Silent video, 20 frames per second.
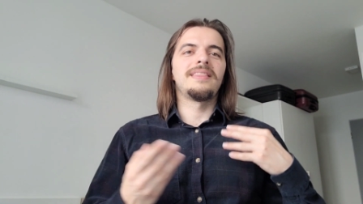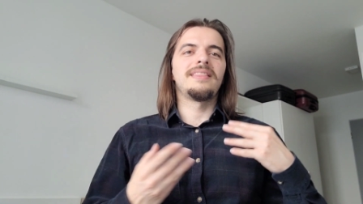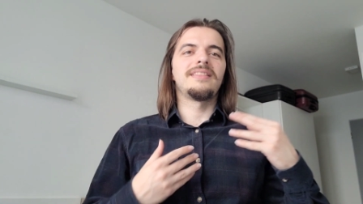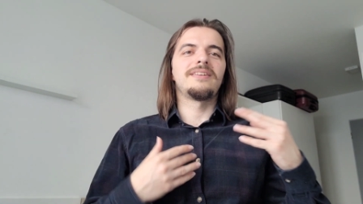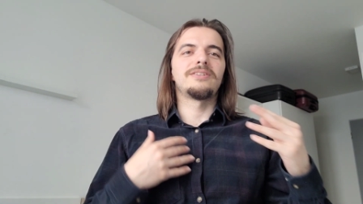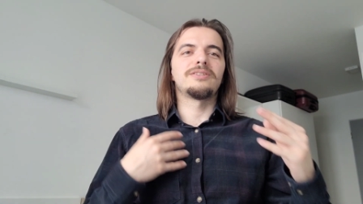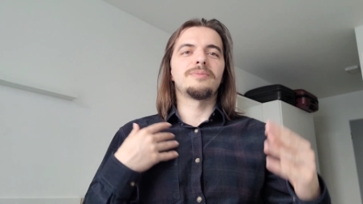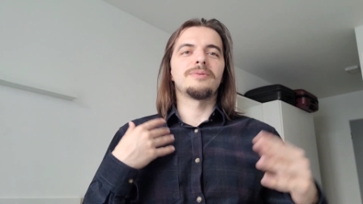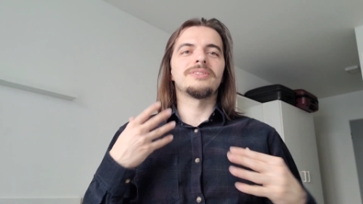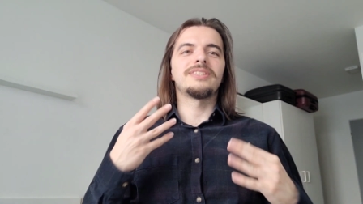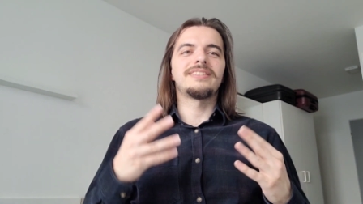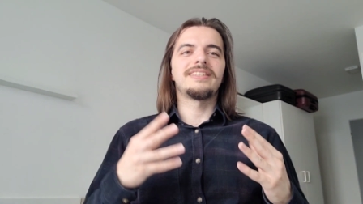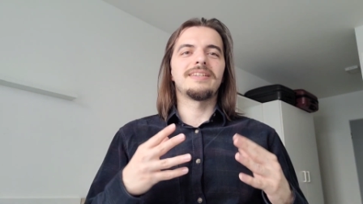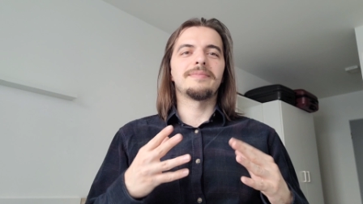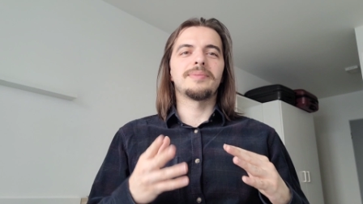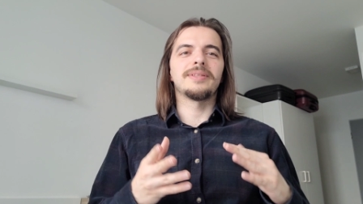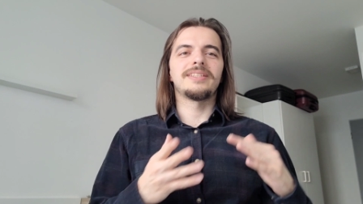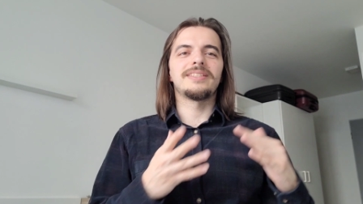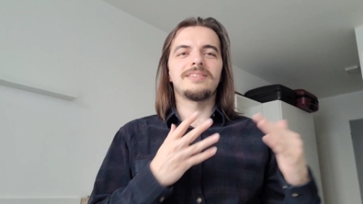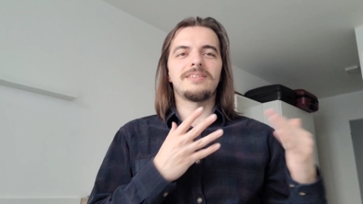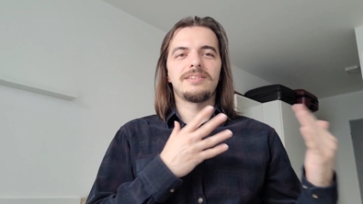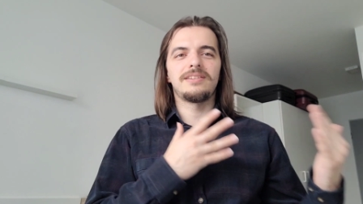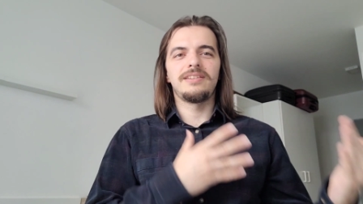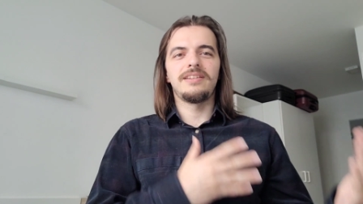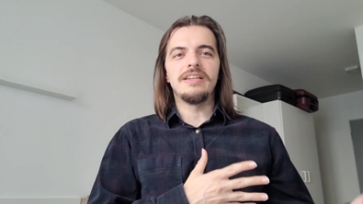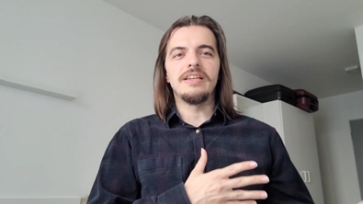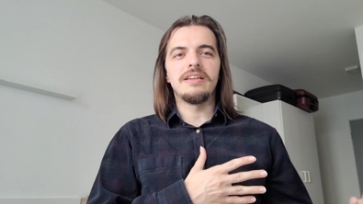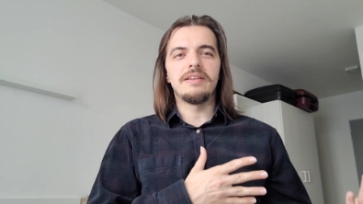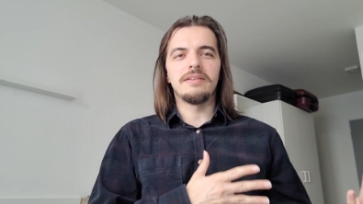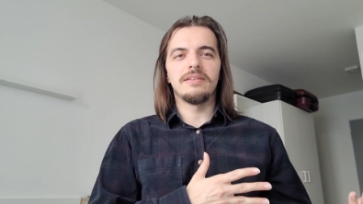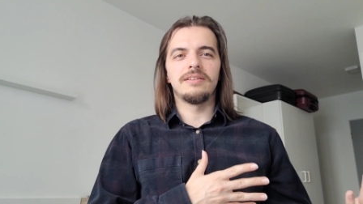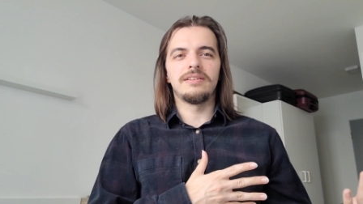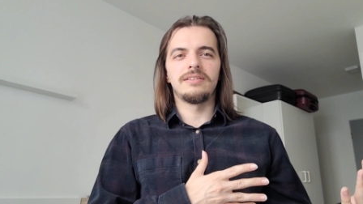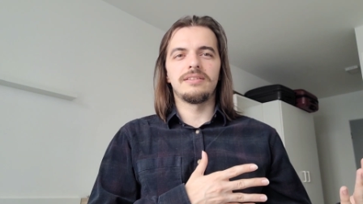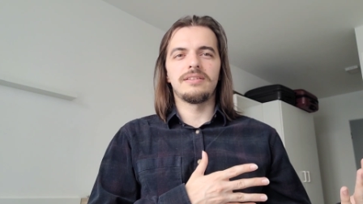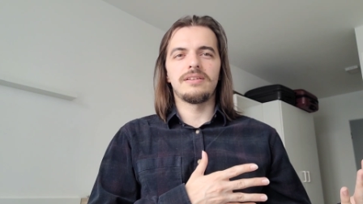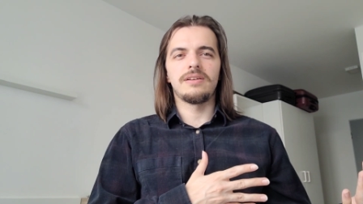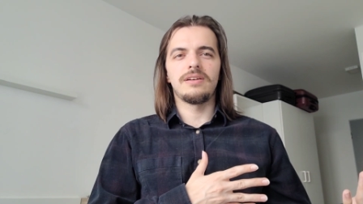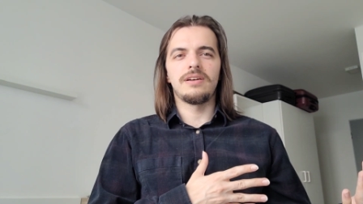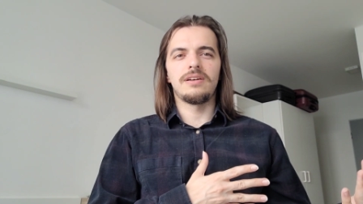that are supposed to take place on the
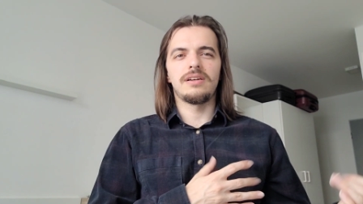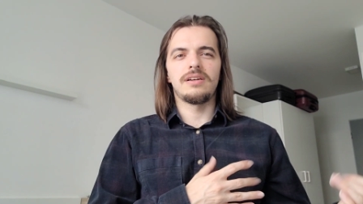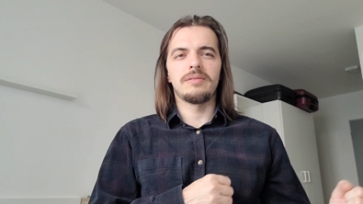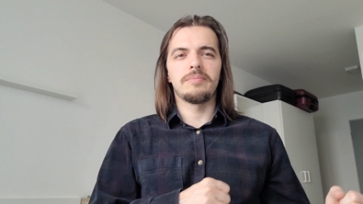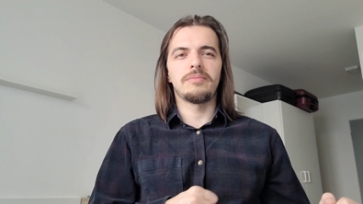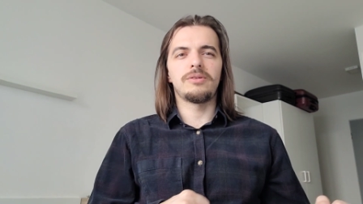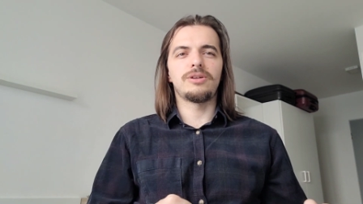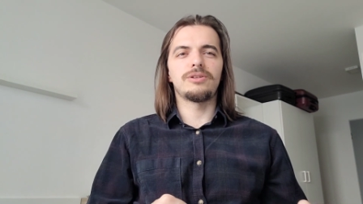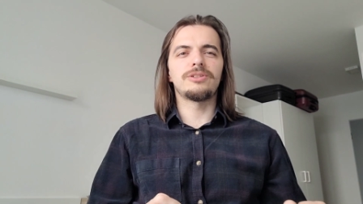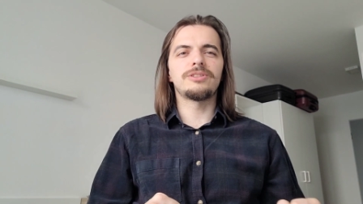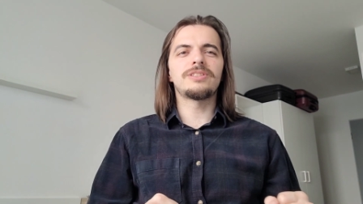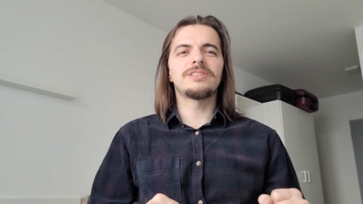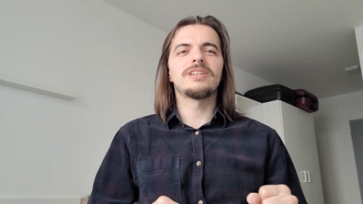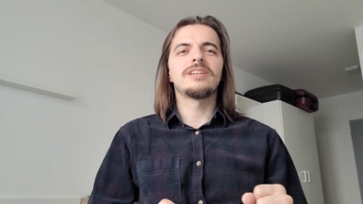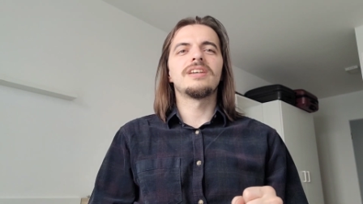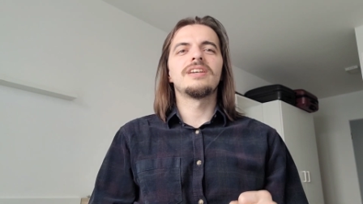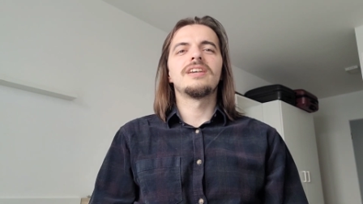uh, on Mars,